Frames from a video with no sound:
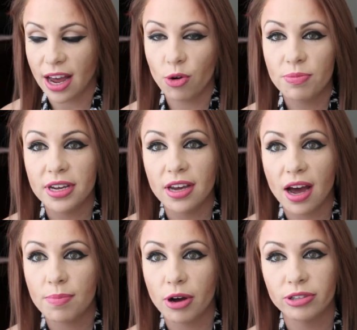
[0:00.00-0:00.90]
I will be
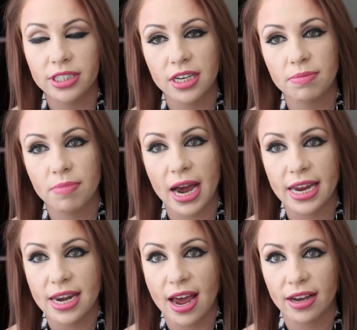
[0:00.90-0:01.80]
posting my
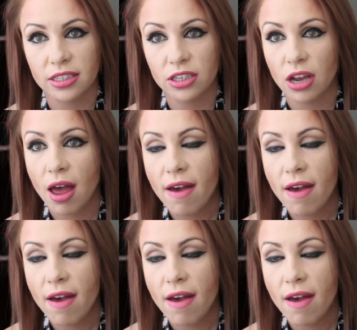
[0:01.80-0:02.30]
next